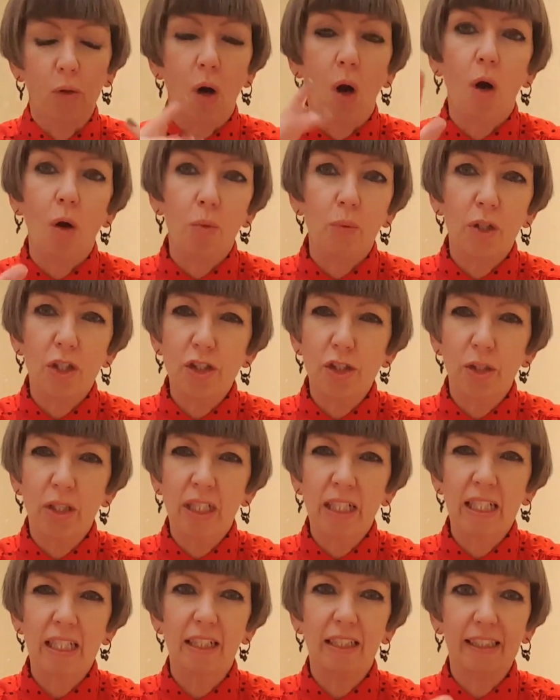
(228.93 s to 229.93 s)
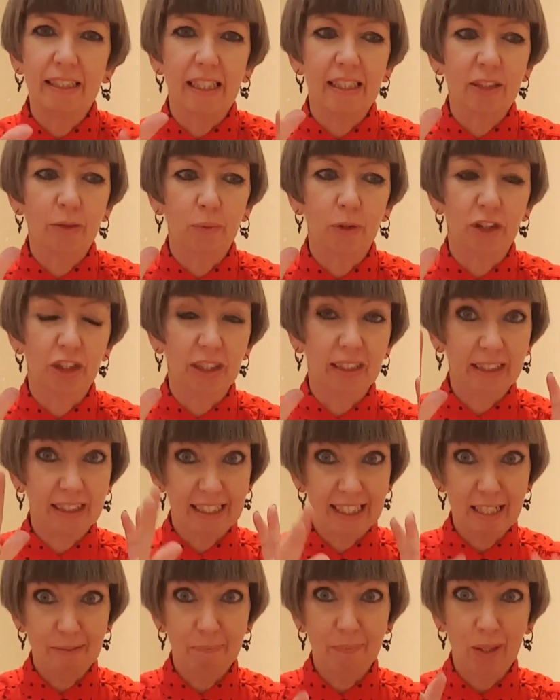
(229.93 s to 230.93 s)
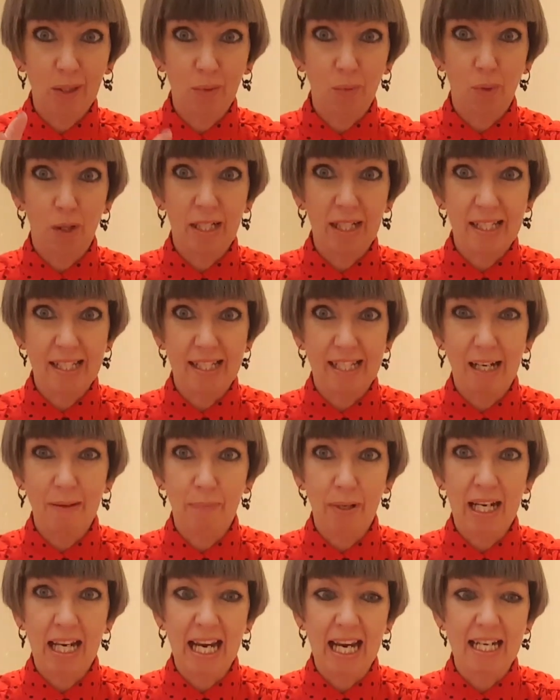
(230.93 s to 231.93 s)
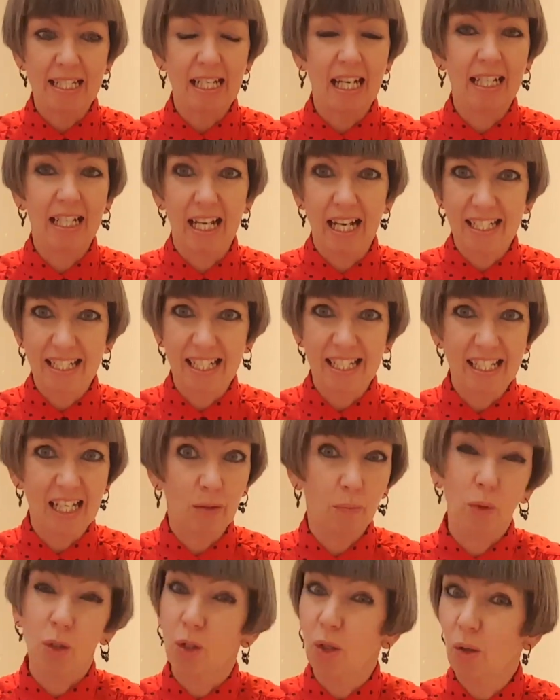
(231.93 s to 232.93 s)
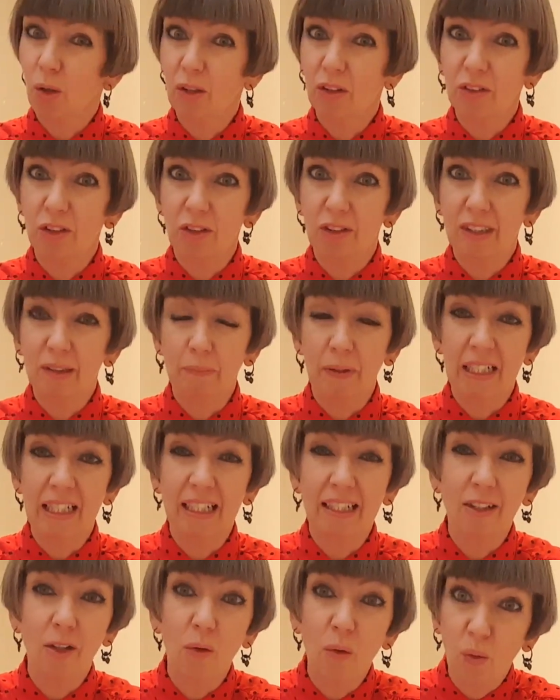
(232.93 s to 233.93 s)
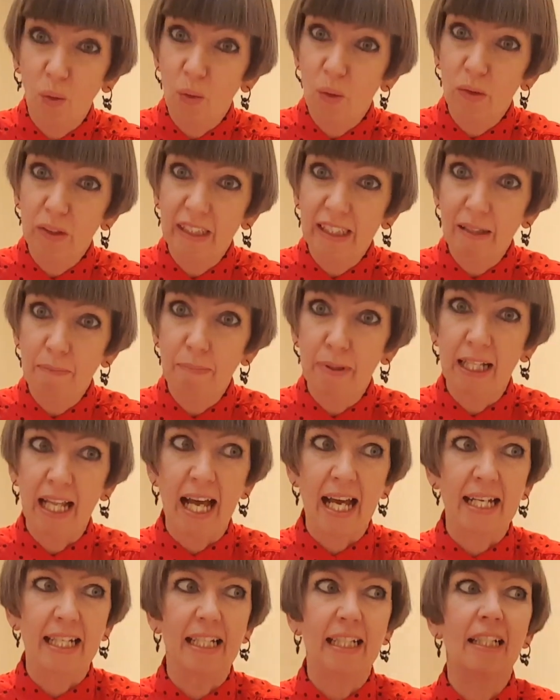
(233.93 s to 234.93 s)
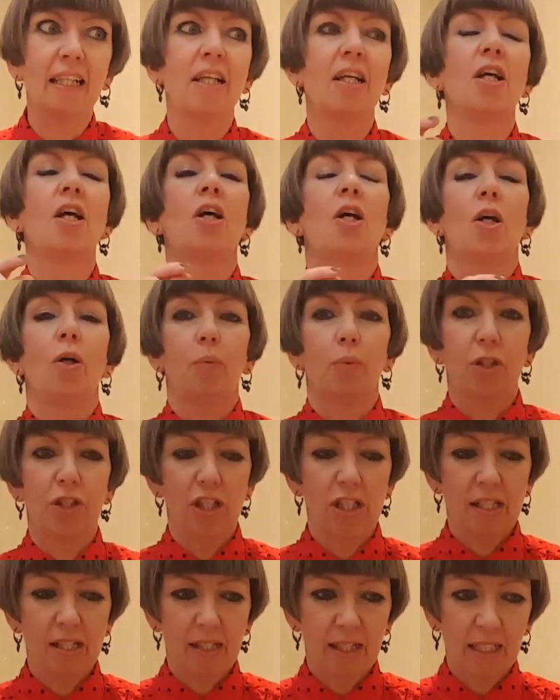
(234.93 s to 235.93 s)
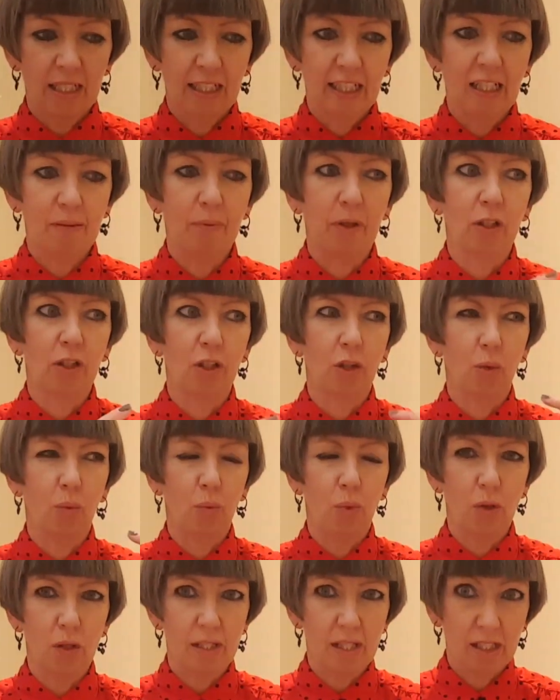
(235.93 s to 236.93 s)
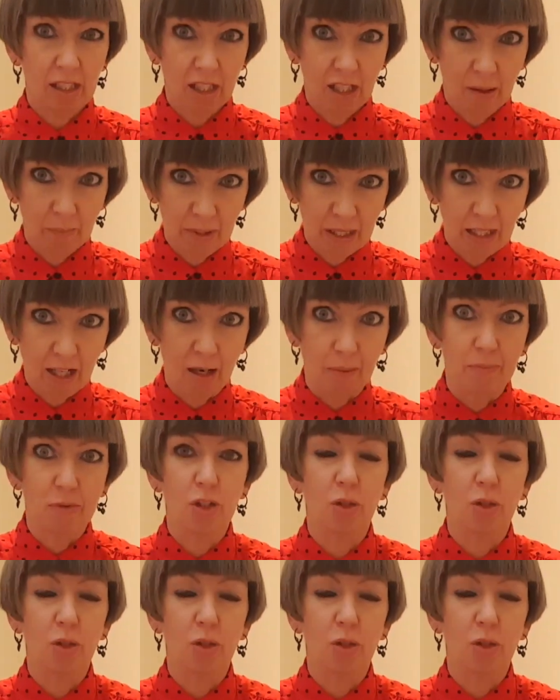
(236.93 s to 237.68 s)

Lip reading: All we're doing here is we're just keeping one step ahead. And as I said, we're not spending the whole day planning. We're just thinking about, you know, what's coming up.